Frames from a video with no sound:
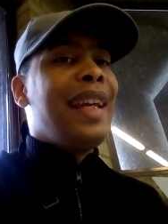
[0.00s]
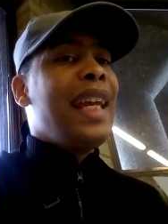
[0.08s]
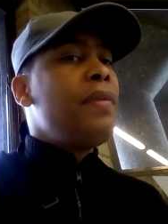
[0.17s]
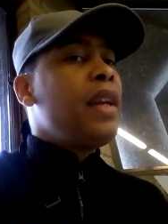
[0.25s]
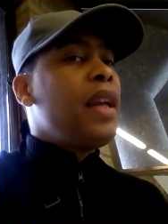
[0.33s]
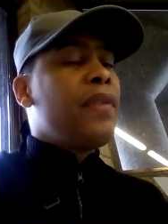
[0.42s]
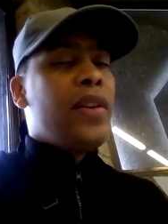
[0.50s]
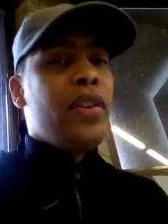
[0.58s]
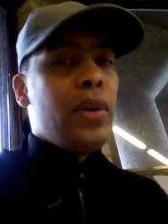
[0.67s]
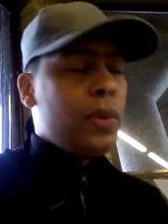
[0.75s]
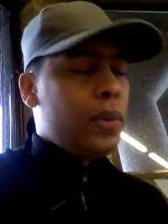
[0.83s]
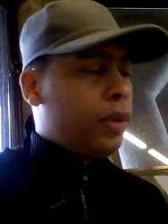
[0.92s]
Even if there
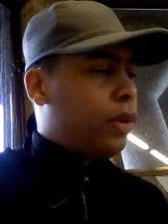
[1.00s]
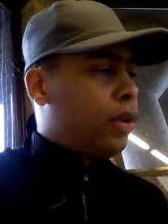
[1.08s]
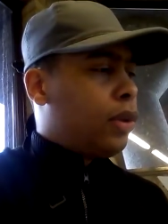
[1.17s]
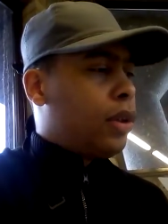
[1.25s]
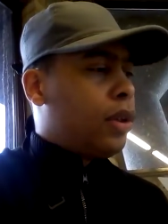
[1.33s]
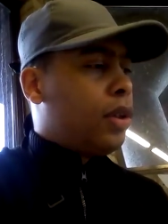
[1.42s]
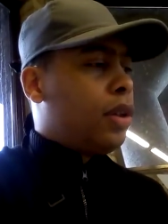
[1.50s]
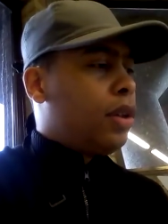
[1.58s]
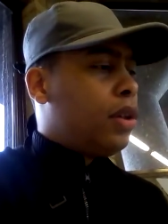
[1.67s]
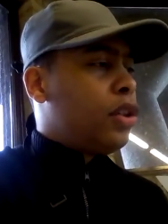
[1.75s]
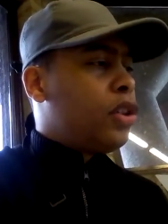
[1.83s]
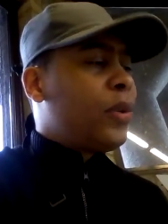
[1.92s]
are no
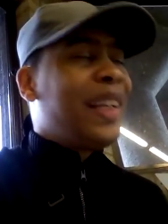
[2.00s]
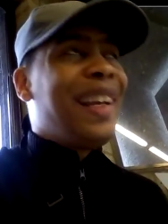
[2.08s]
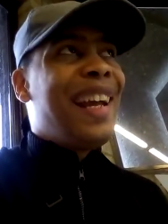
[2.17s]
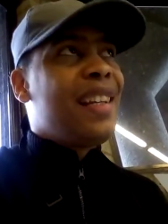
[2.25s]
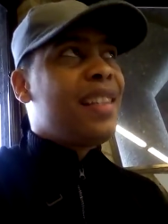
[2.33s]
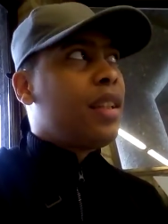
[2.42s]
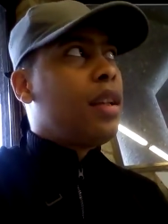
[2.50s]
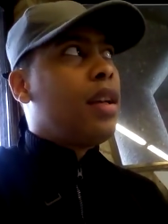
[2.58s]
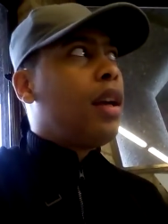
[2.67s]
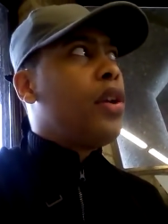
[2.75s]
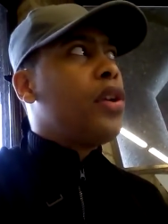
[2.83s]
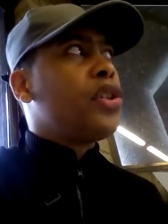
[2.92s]
street gangs
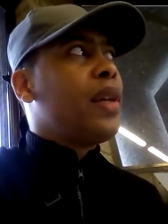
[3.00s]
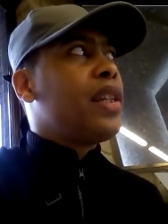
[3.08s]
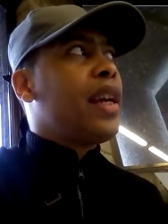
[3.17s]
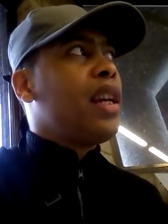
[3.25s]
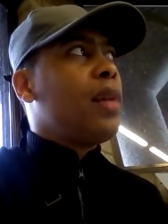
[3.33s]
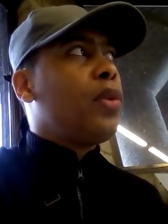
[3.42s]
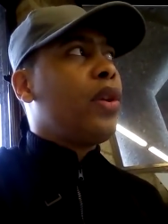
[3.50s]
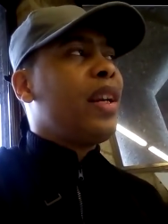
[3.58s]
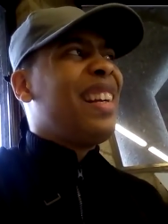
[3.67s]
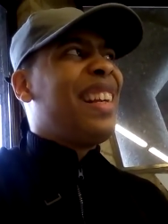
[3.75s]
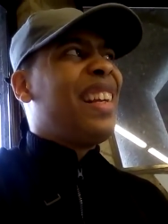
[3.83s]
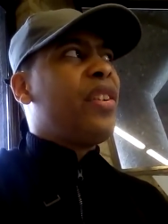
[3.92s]
on the streets anymore,
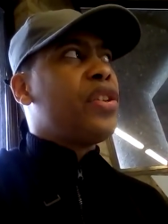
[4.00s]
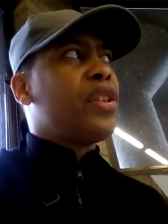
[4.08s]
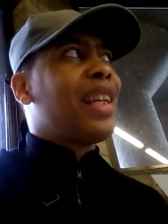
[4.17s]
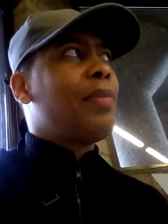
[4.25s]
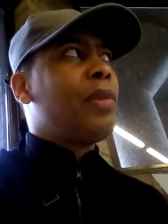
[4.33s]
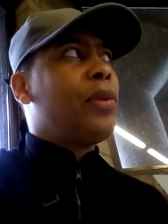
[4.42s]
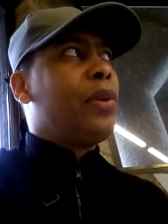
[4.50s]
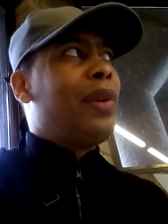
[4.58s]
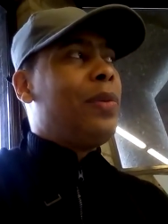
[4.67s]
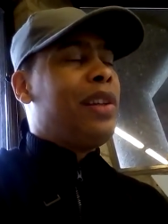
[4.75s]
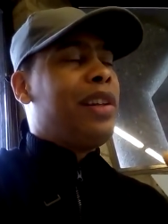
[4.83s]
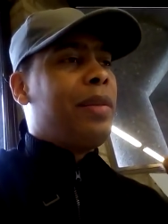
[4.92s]
that resentment
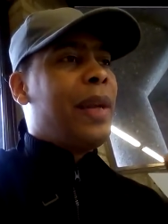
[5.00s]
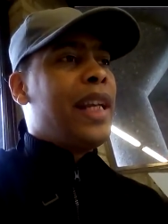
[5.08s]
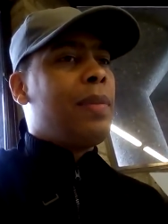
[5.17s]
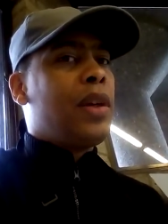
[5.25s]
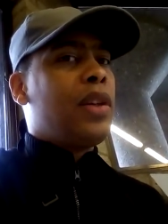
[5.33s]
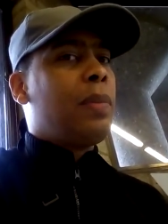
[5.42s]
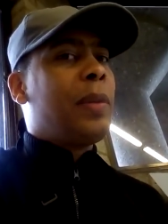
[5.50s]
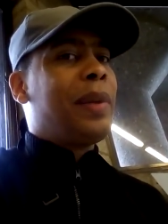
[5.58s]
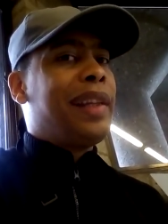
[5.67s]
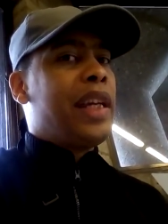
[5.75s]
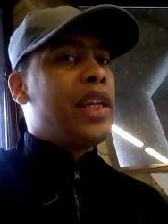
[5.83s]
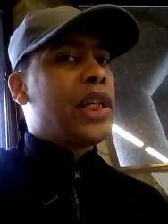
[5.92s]
will, will remain among the
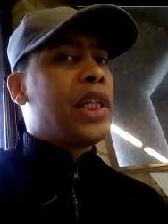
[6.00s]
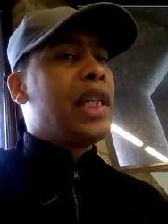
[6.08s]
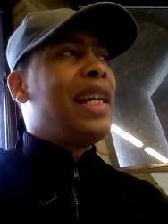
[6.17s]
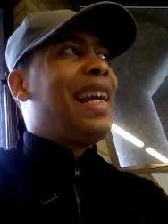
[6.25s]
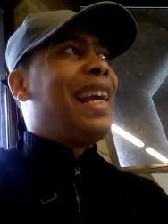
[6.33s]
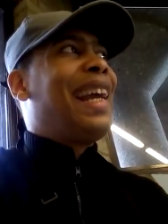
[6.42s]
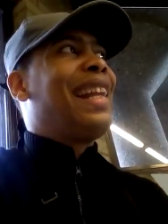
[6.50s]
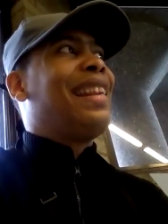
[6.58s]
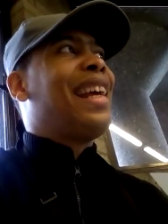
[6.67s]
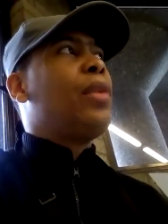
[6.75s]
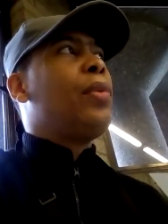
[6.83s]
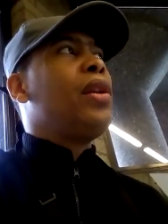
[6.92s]
population
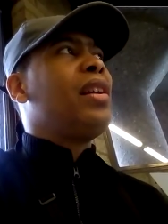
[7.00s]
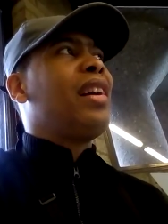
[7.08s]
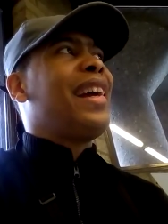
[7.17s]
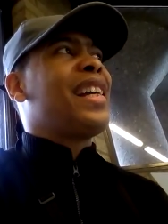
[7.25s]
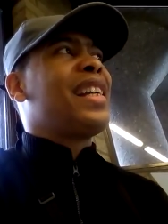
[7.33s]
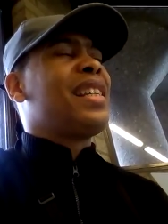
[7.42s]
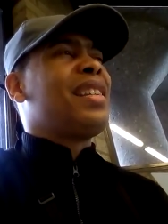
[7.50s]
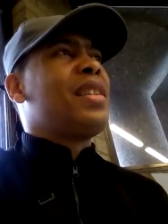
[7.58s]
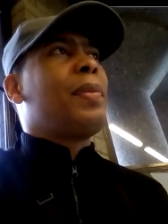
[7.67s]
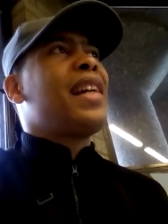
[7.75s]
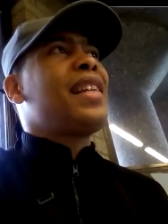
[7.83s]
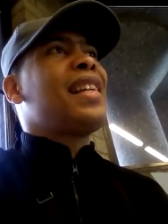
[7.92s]
and that will
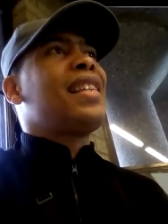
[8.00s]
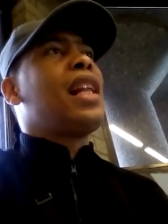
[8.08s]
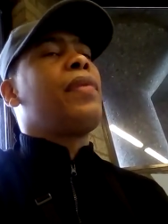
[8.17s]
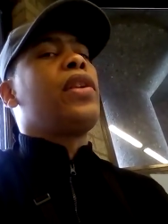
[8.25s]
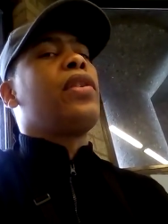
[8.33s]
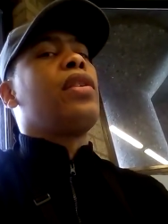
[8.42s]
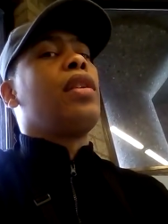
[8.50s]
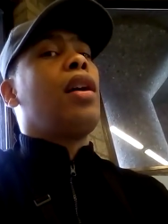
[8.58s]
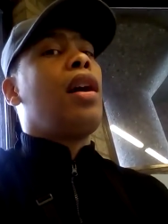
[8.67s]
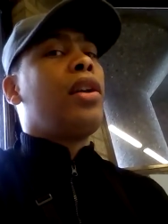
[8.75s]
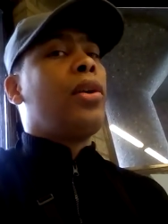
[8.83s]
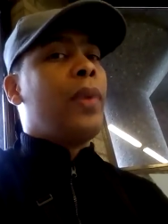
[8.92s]
express itself in
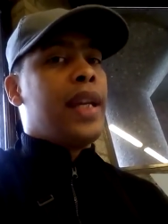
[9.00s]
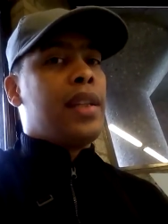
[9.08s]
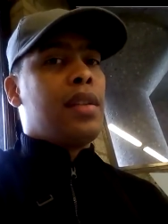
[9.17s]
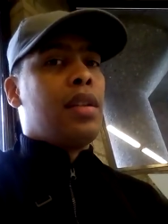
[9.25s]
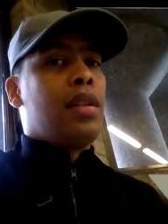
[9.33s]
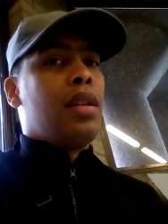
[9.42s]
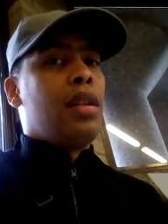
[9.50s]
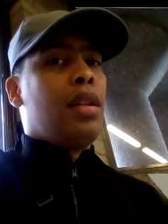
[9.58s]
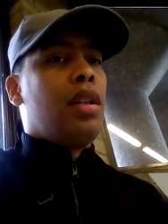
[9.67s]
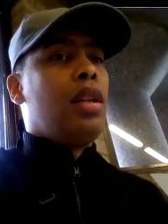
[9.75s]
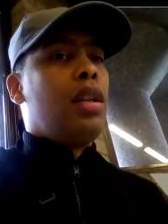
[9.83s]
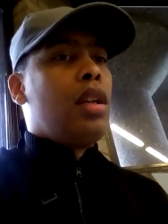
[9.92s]
other ways.
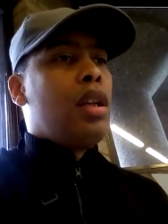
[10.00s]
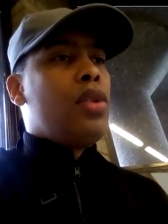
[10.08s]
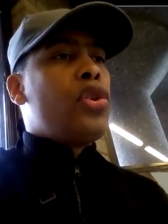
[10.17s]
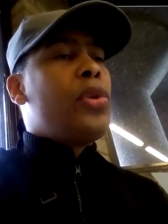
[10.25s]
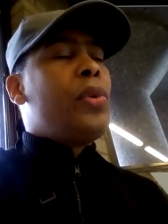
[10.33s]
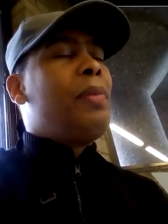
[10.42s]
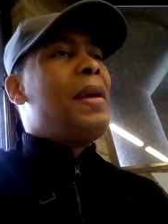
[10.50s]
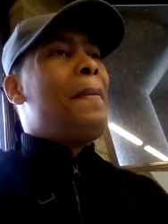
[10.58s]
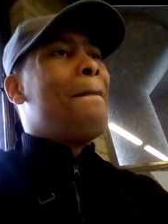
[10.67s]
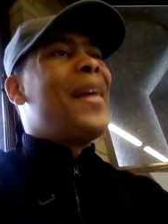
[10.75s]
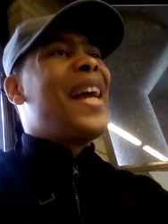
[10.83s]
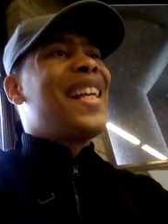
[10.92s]
So you will be
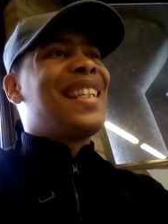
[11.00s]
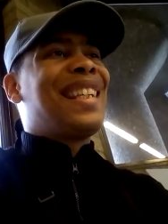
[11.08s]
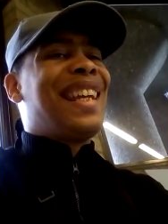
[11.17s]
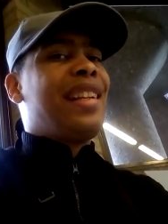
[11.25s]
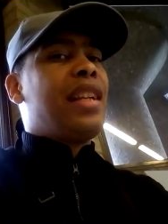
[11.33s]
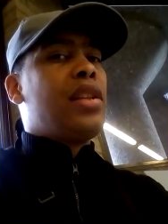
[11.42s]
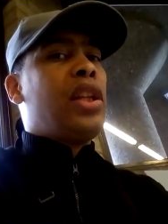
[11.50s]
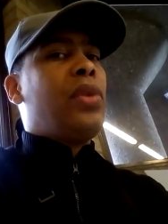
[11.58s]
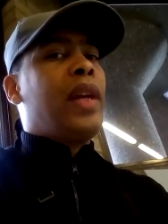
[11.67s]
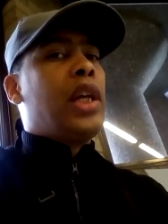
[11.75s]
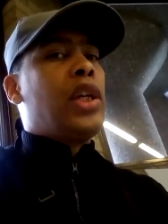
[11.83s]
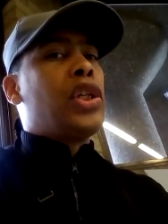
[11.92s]
masking the
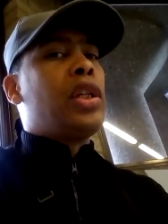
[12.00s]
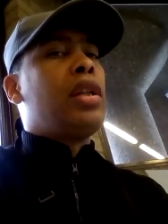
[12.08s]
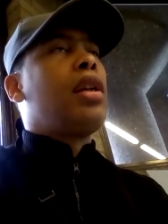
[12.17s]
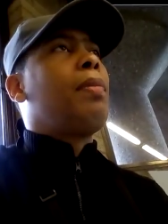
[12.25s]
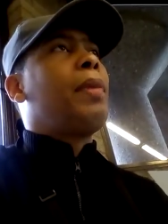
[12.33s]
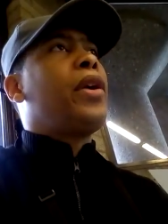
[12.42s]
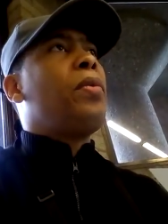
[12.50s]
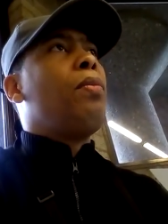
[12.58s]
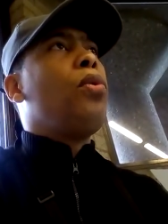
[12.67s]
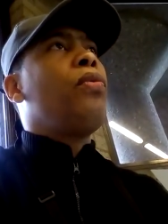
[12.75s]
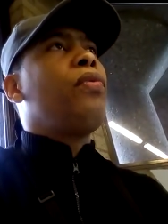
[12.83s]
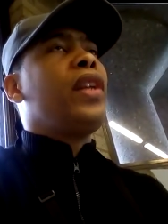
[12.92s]
situation by
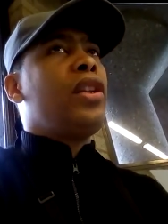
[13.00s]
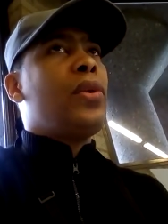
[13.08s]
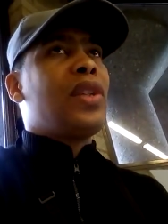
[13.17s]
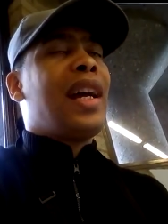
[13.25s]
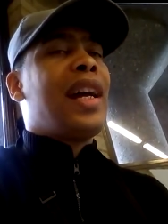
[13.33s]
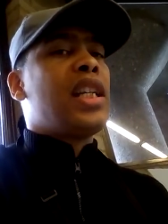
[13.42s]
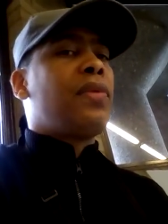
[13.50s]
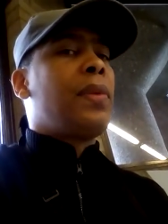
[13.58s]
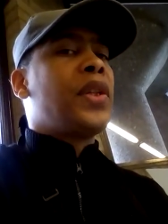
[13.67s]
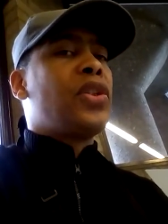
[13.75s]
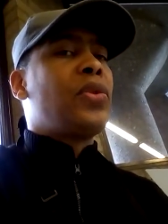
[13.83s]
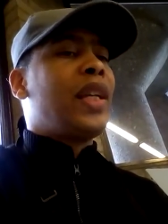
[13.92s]
removing those guys
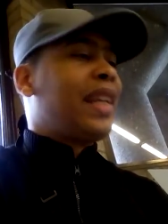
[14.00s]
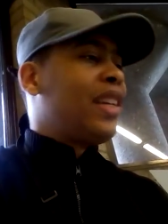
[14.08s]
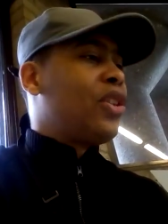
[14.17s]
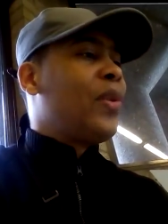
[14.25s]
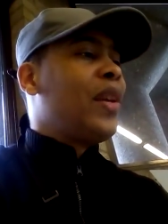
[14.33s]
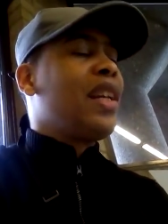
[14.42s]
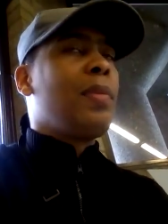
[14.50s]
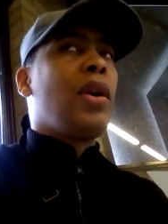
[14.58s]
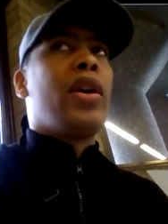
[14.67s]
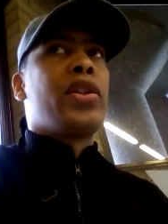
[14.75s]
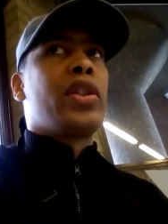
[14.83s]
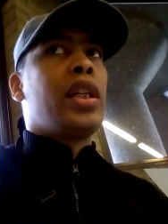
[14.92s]
from the street and treating them
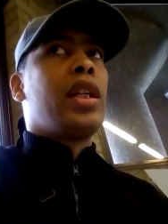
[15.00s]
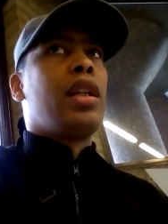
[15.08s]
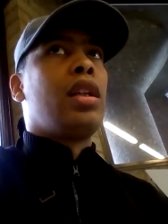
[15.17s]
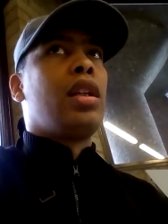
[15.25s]
harshly.